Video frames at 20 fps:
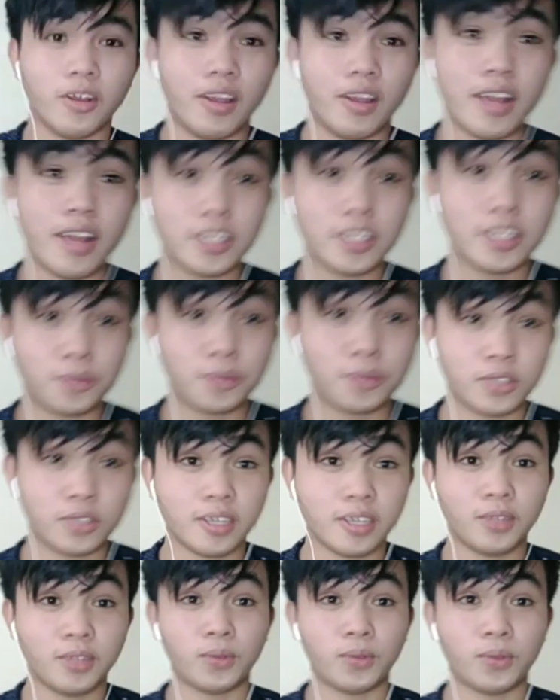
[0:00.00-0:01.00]
let's
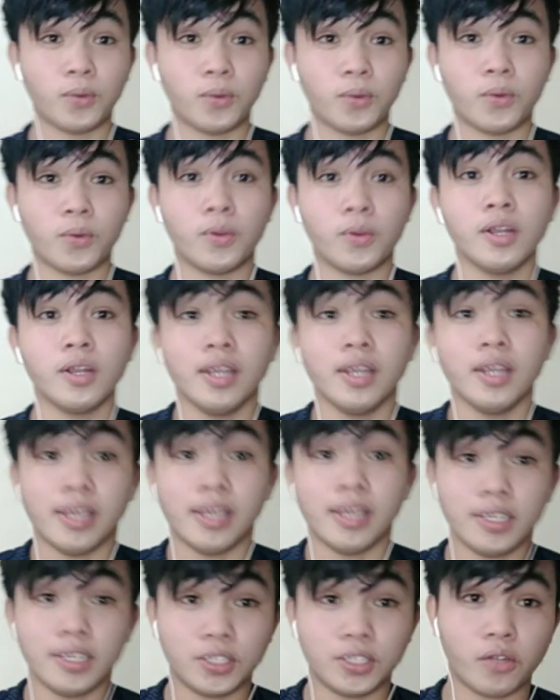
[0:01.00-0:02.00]
proceed to
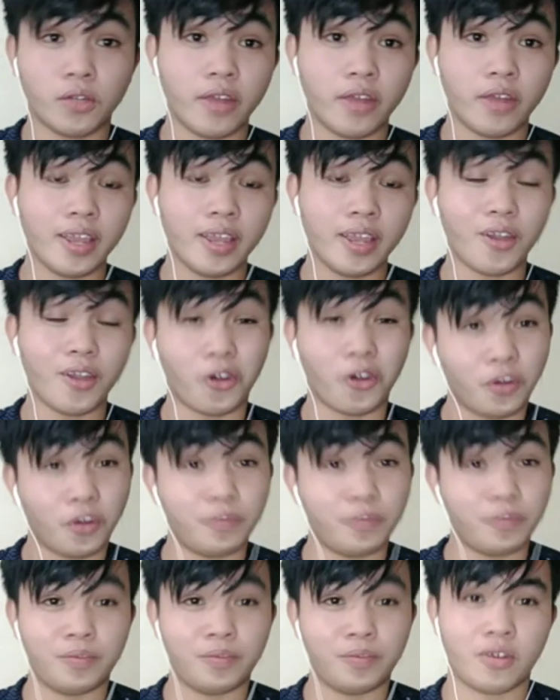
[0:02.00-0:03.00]
history or
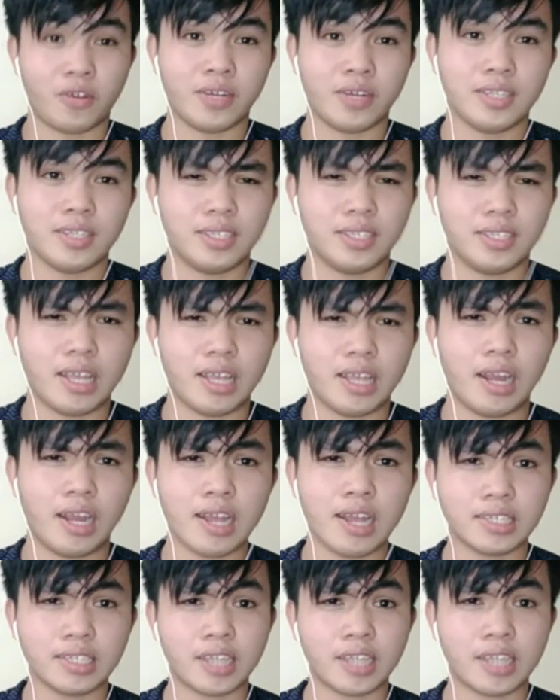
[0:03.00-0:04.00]
proponents.
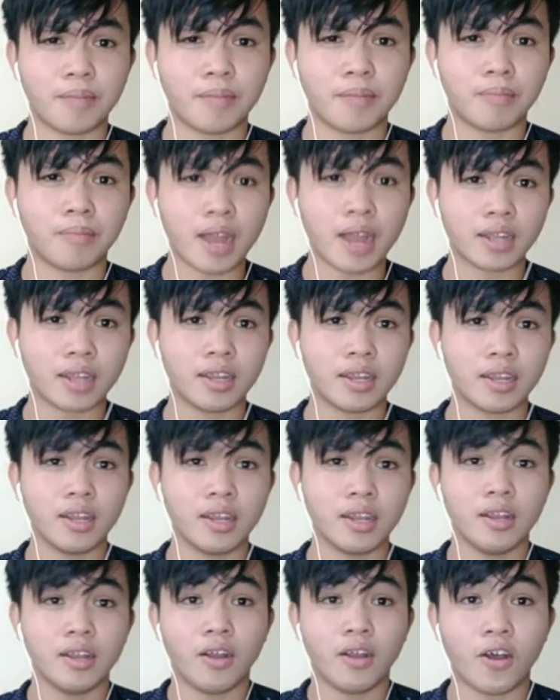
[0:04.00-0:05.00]
Let's come back
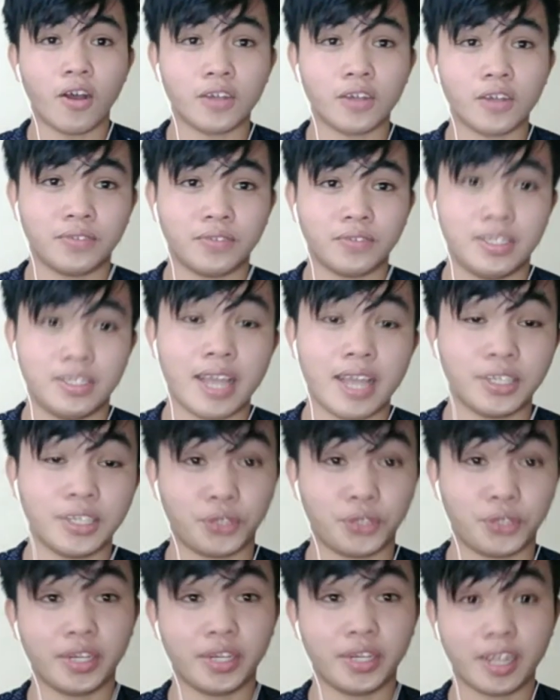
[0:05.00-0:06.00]
of the
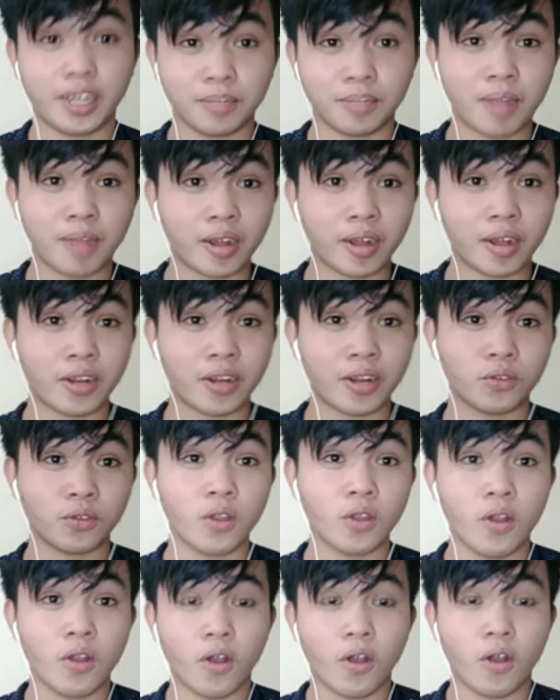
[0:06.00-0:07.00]
historical background
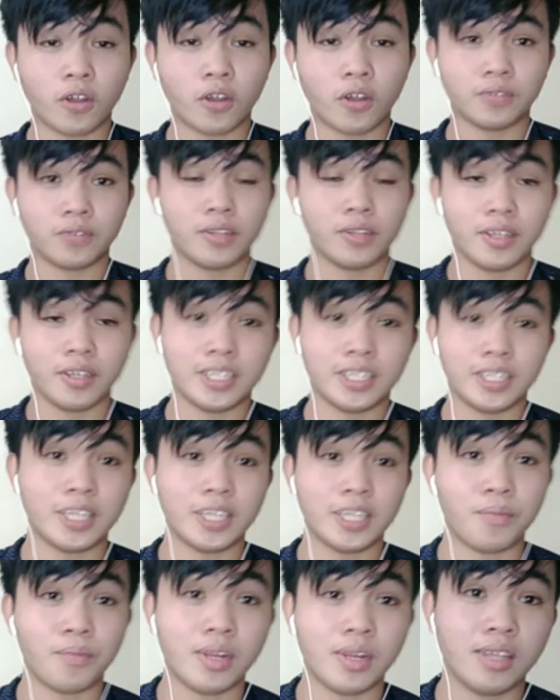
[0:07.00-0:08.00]
of
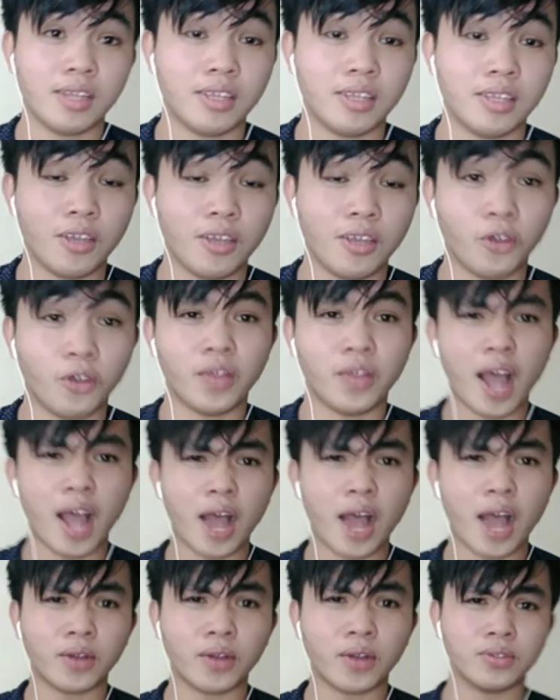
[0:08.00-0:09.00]
disability on
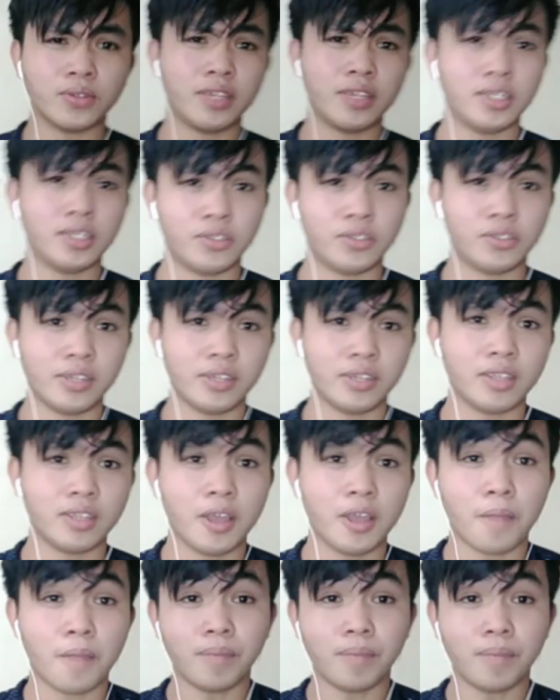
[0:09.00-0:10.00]
how they treat
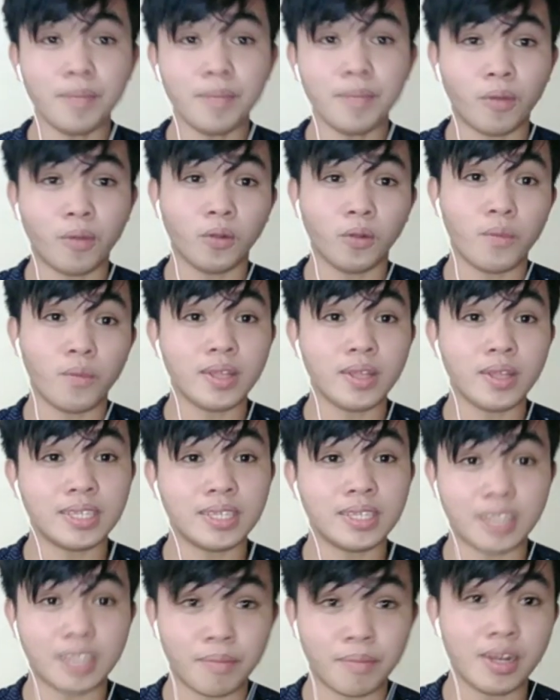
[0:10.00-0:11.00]
people with
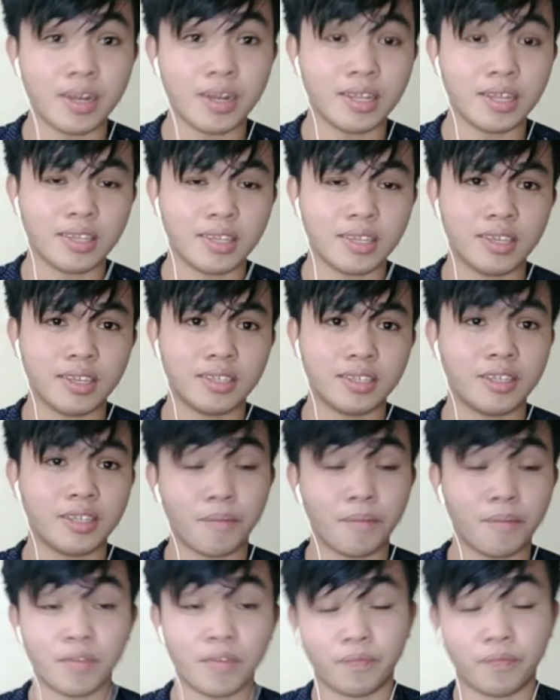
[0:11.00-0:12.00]
disabilities
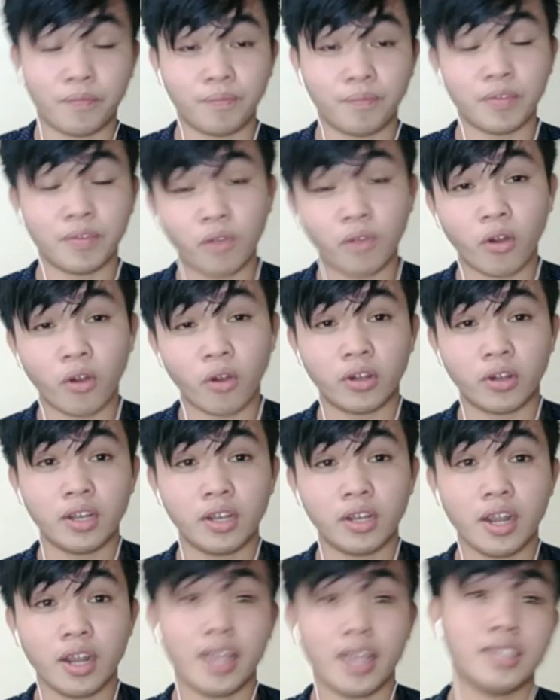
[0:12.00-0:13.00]
before
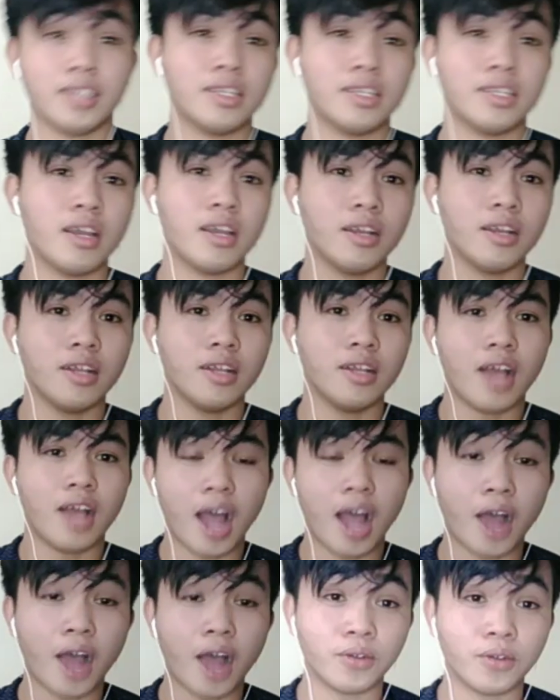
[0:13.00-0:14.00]
and
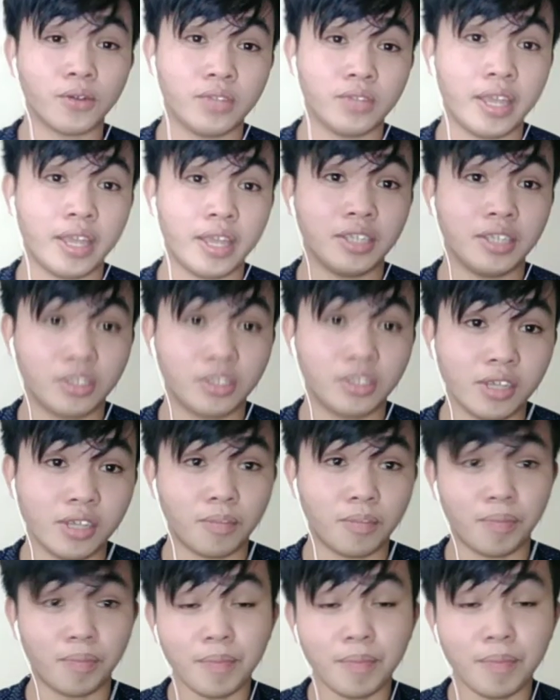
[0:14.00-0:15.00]
how they
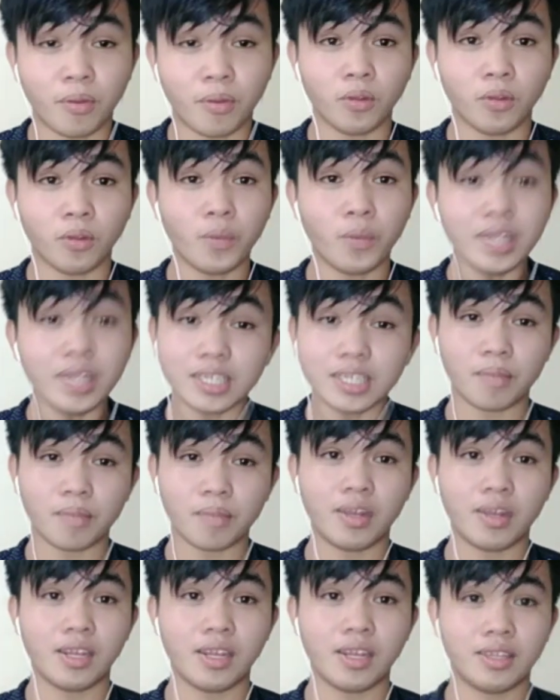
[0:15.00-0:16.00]
treat people with
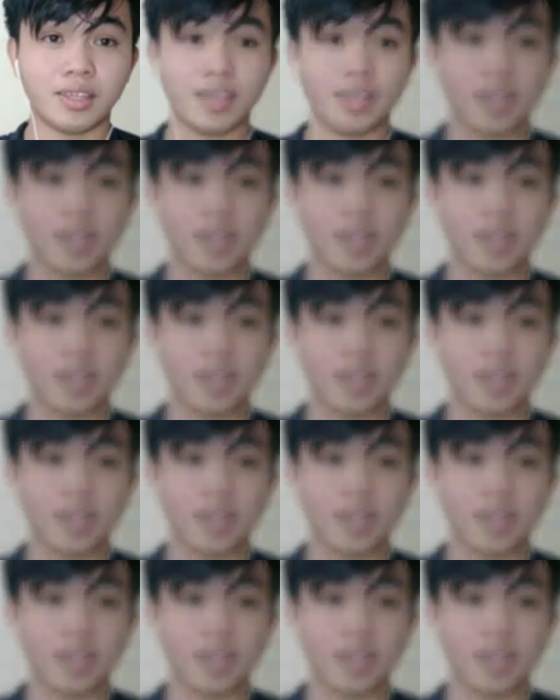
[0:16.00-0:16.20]
disability